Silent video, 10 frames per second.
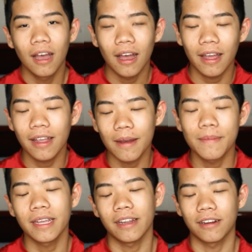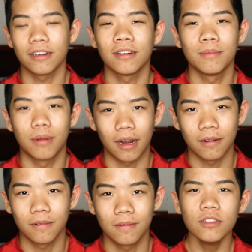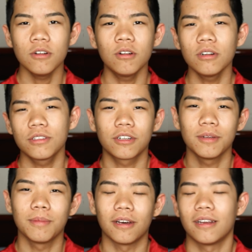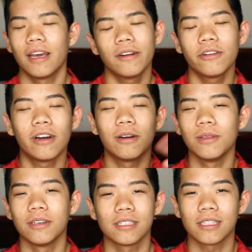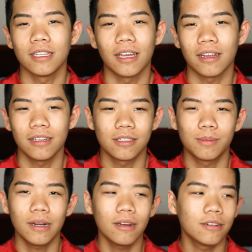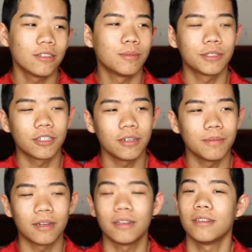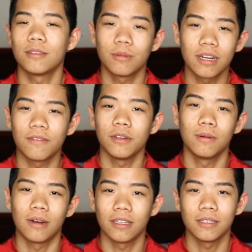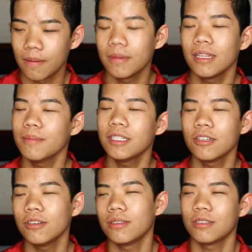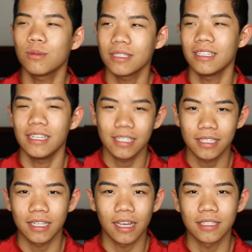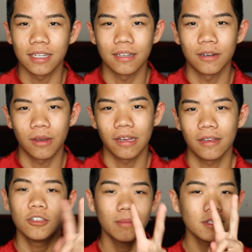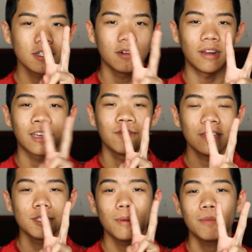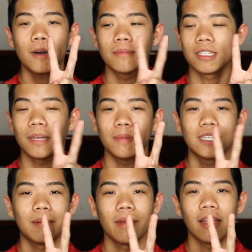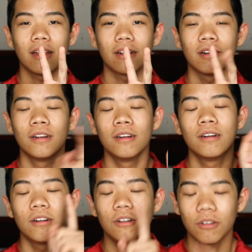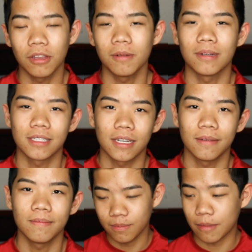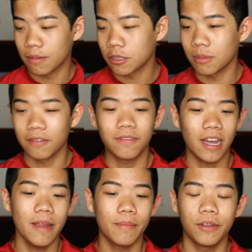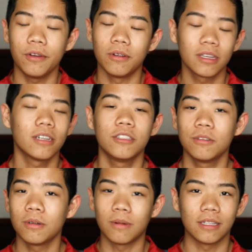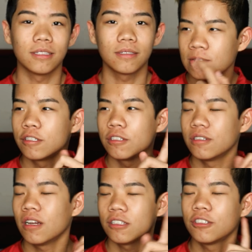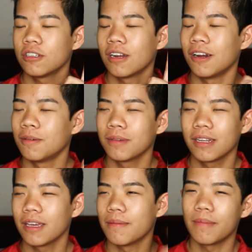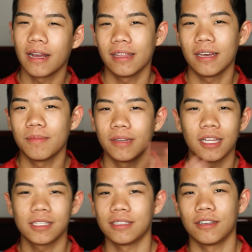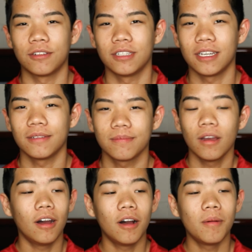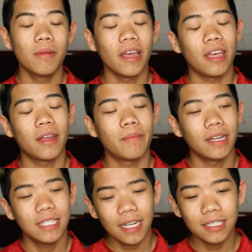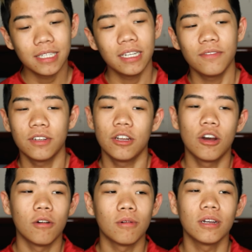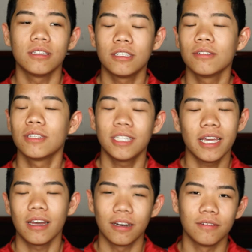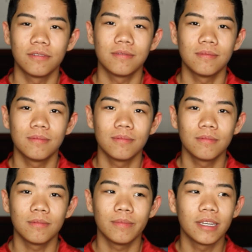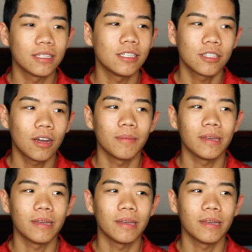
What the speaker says: I got my hair brown. Or dirty blonde. I don't know how it looks in the light. It's brown, it's dirty blonde, it's whatever you want it to be. But let me tell you, this wasn't easy to get done, okay? 2 months ago, I convinced my mom to let me dye my hair only one time. My mom told me, fine, but you're only gonna do it once. Which, not sure how I'm gonna get by that, but that's another day. And my dad didn't even know until the day of, because he saw